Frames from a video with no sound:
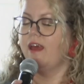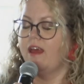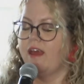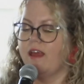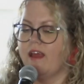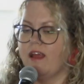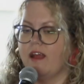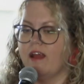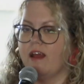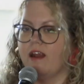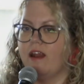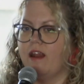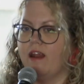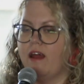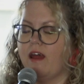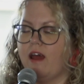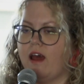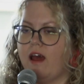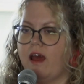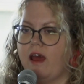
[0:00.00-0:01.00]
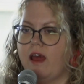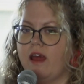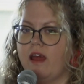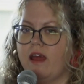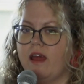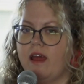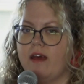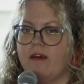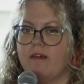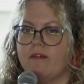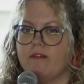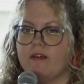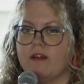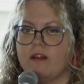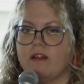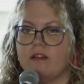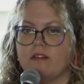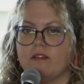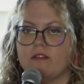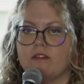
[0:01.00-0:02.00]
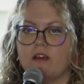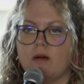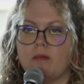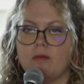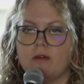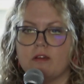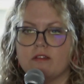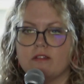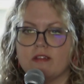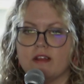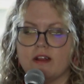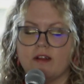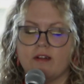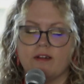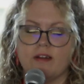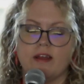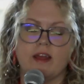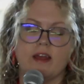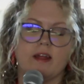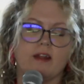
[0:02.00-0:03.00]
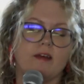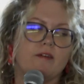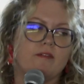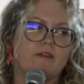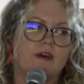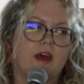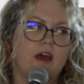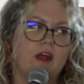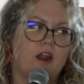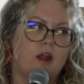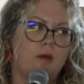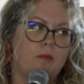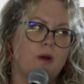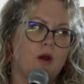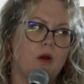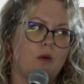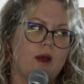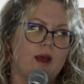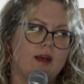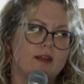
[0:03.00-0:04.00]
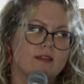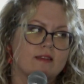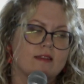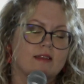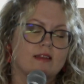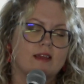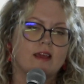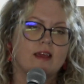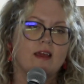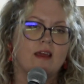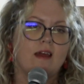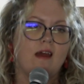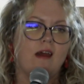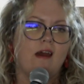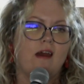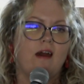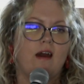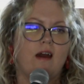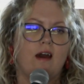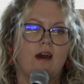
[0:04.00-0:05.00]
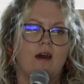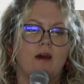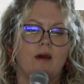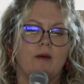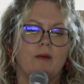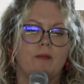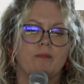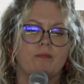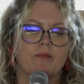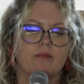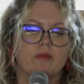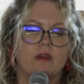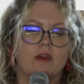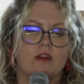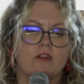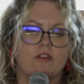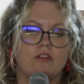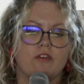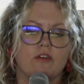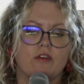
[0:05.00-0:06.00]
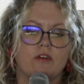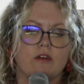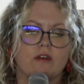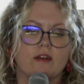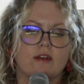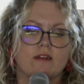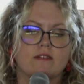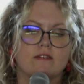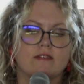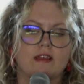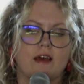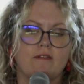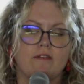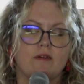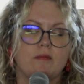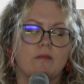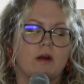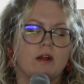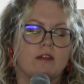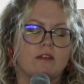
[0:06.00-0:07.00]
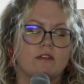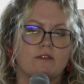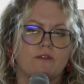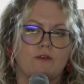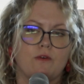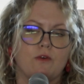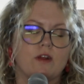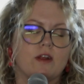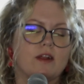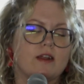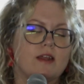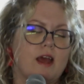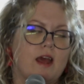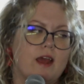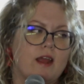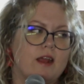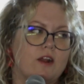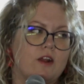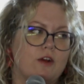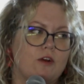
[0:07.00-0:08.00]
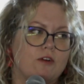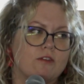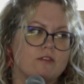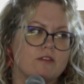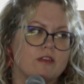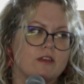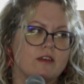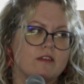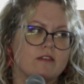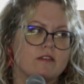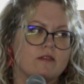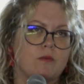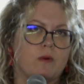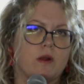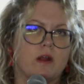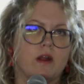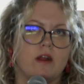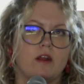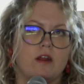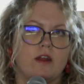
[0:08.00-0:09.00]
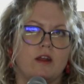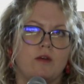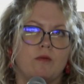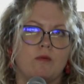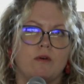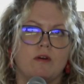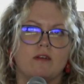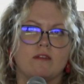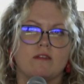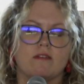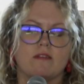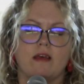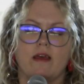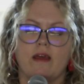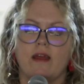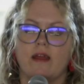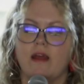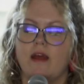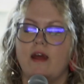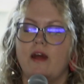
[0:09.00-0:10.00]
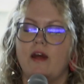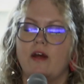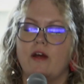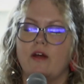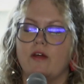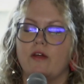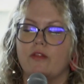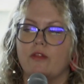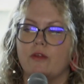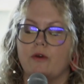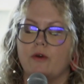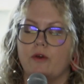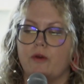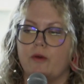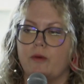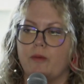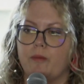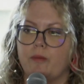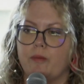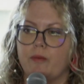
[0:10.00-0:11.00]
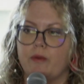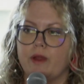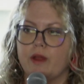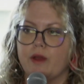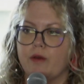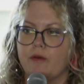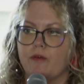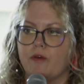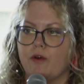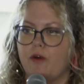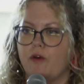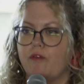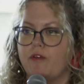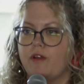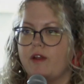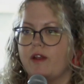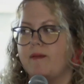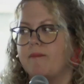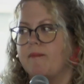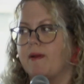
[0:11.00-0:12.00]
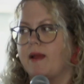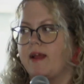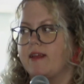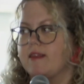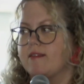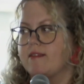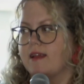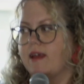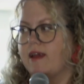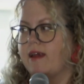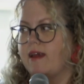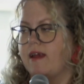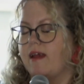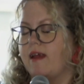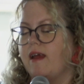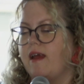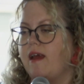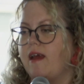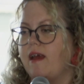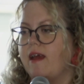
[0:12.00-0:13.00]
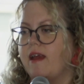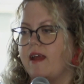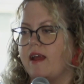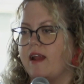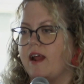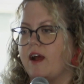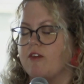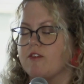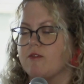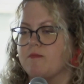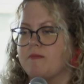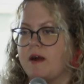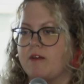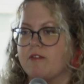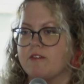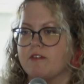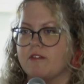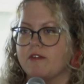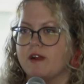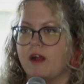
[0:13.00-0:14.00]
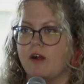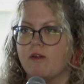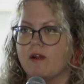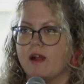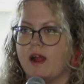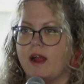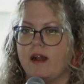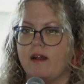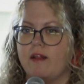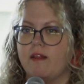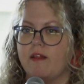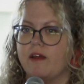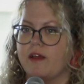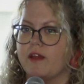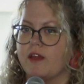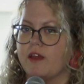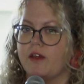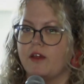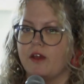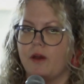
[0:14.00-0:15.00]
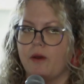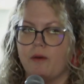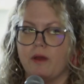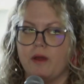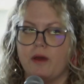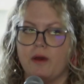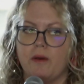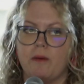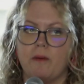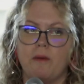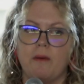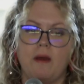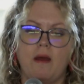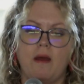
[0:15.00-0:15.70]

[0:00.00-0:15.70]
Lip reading: and I have double seronegative NMOSD. It took 7 months for a diagnosis where it was like the brink of COVID in my state, and I was bounced around kind of like a yo-yo.